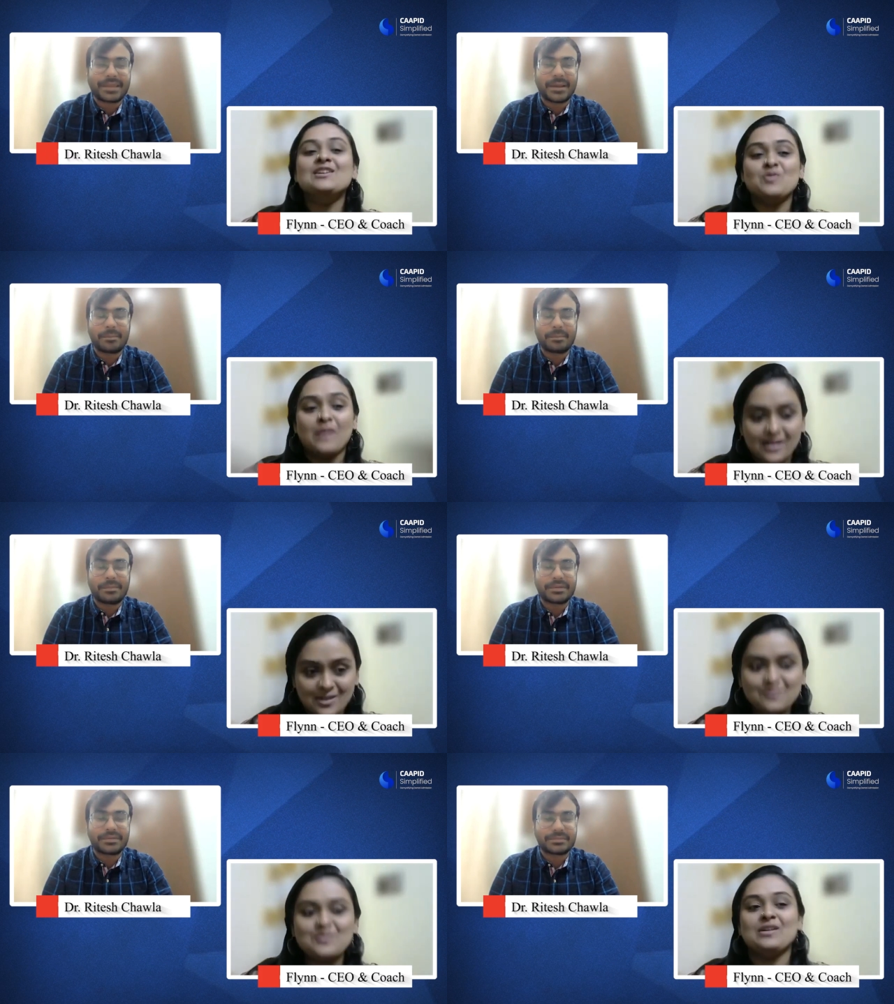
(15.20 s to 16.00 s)
Speaker 1: So,
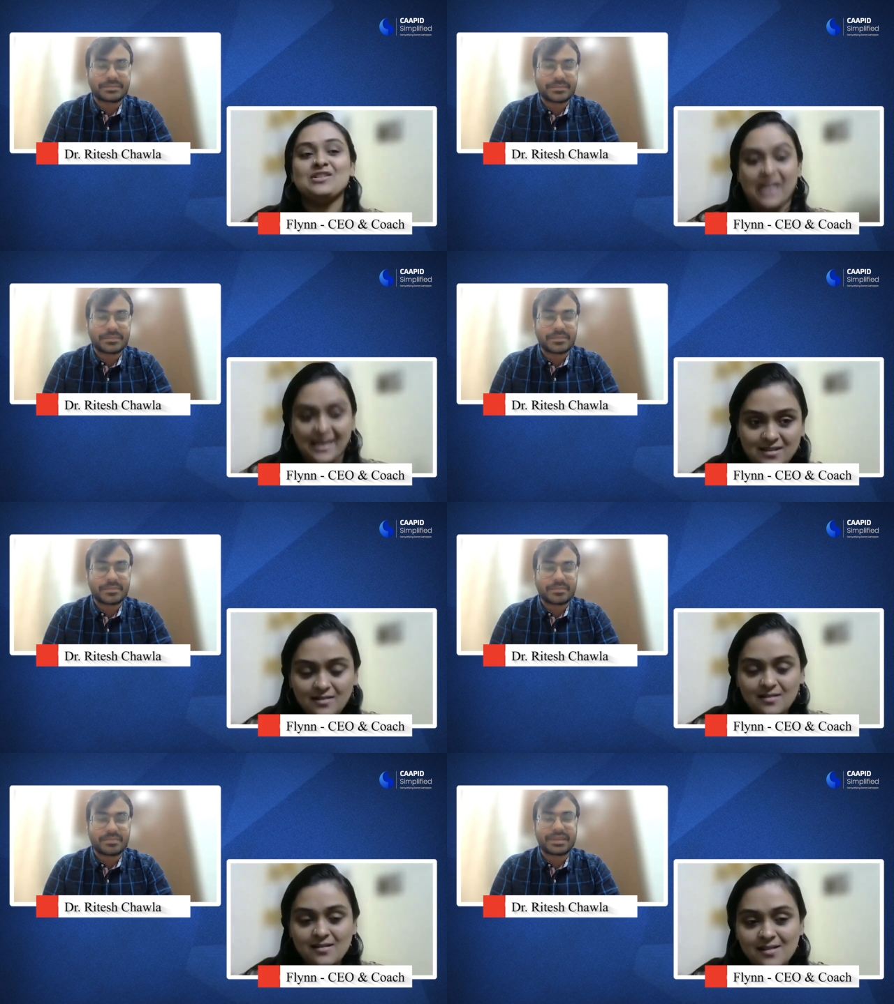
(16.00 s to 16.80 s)
welcome to our
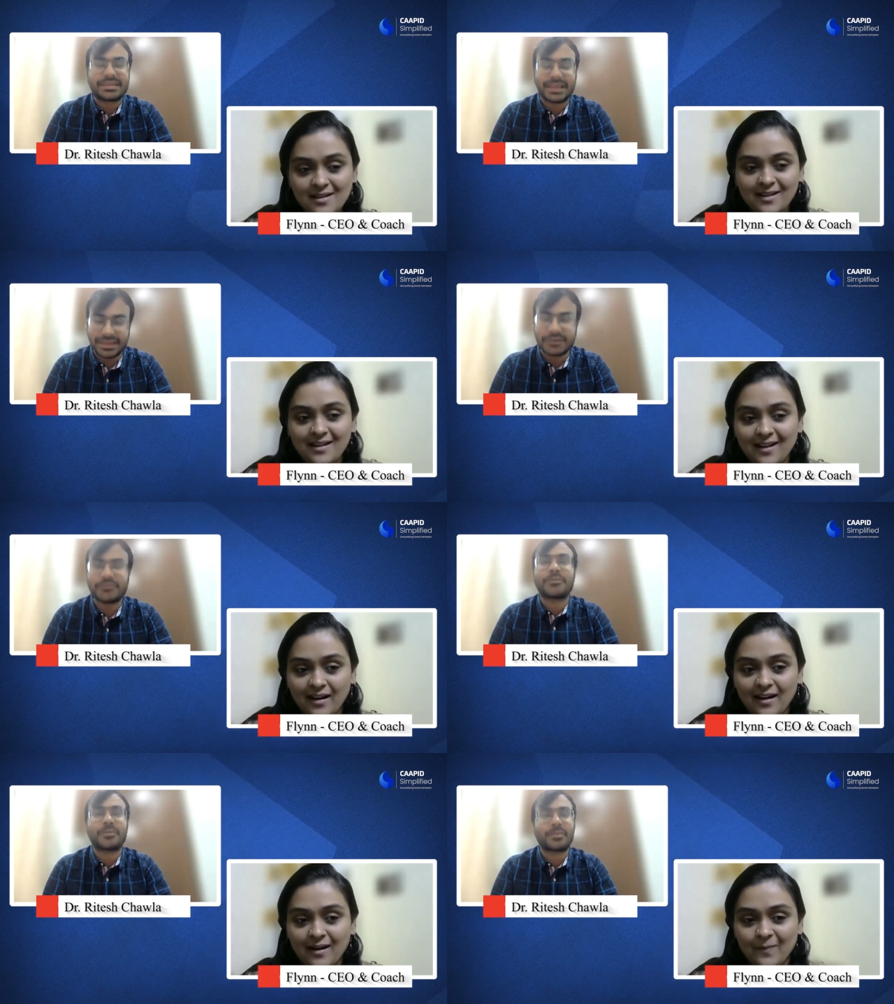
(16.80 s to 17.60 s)
channel.
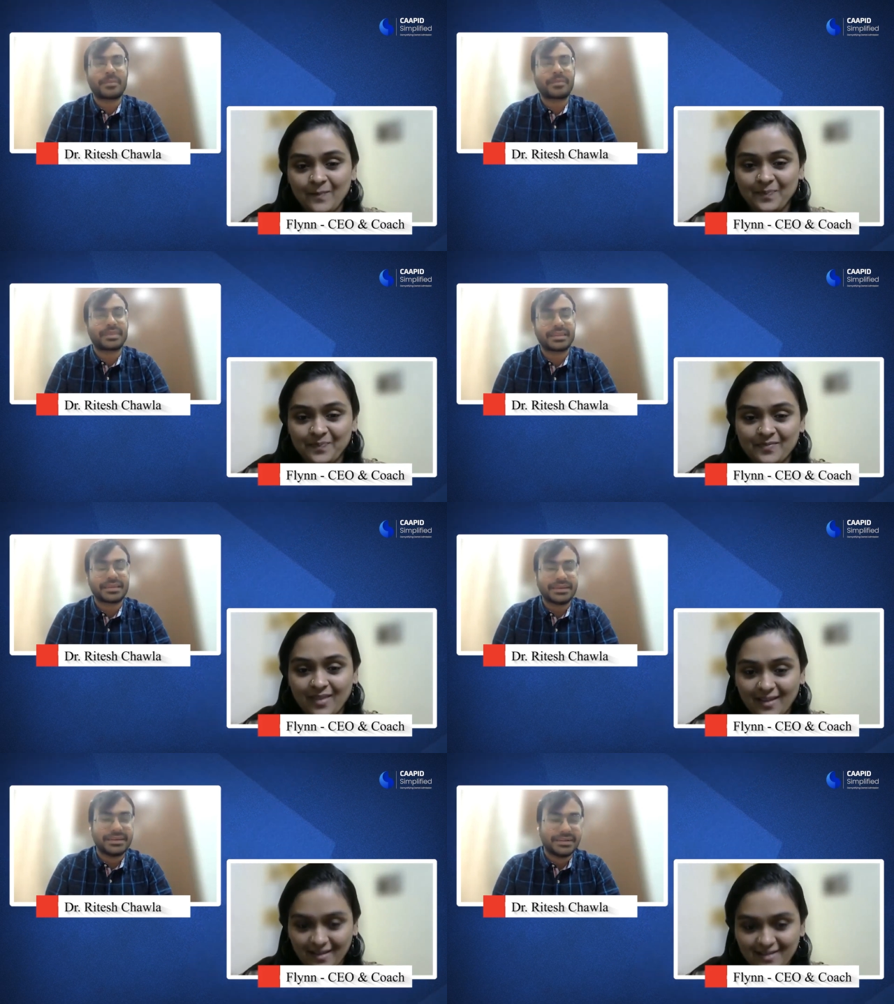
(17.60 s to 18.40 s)
Thank you.
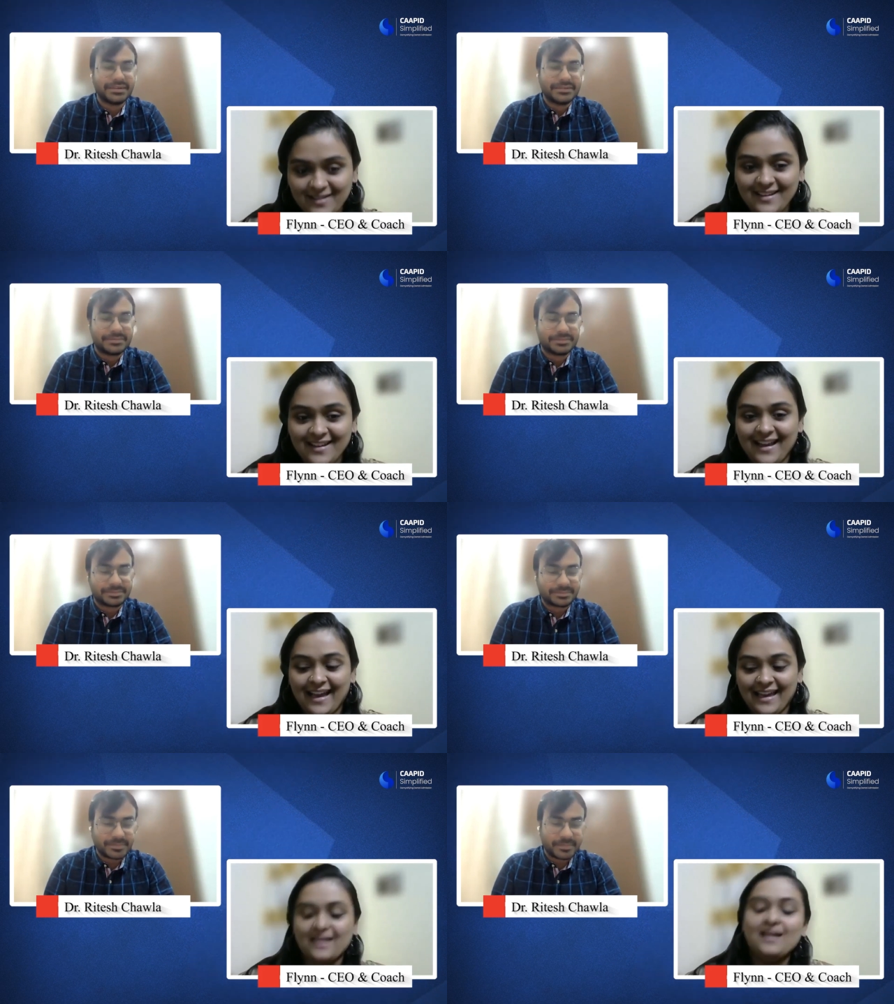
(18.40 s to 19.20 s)
Um,
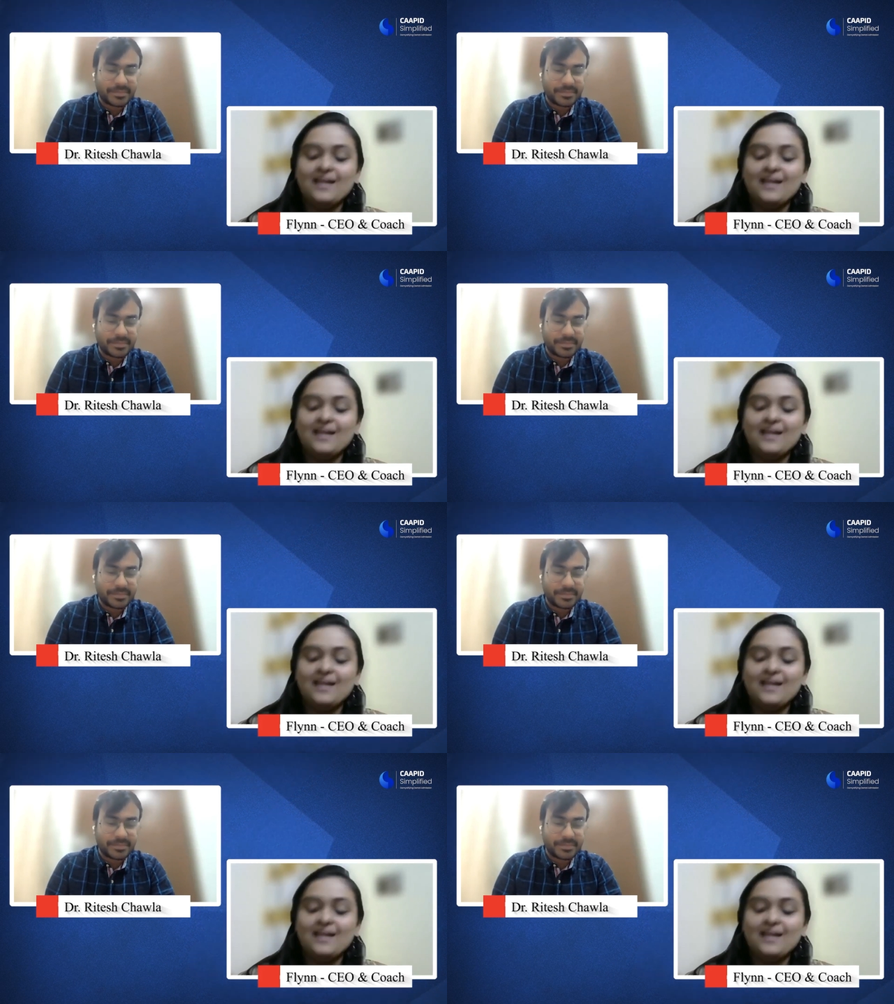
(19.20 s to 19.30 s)
hi.